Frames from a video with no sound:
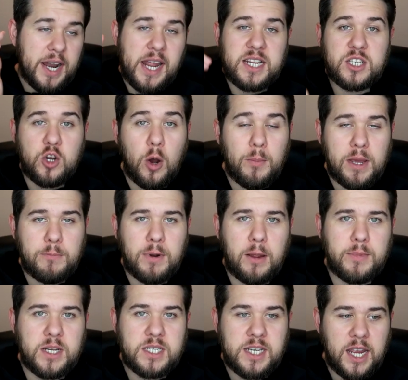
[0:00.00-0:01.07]
And that's not me
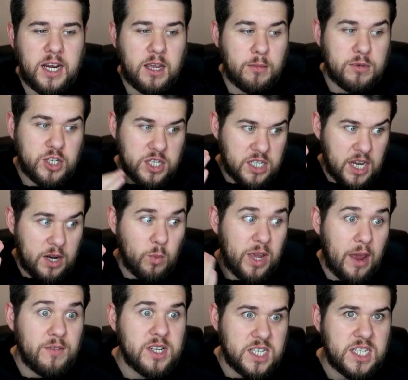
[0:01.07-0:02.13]
blaming the stadium. I'm just saying
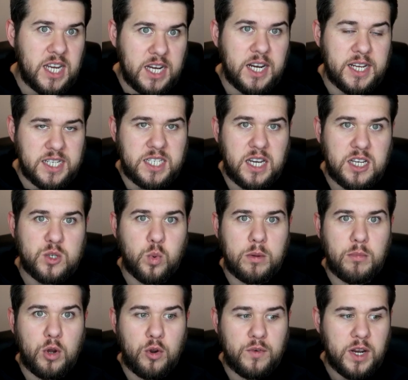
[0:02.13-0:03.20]
we haven't seen it since
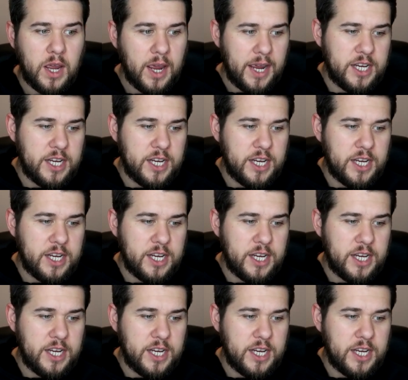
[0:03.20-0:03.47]
we moved.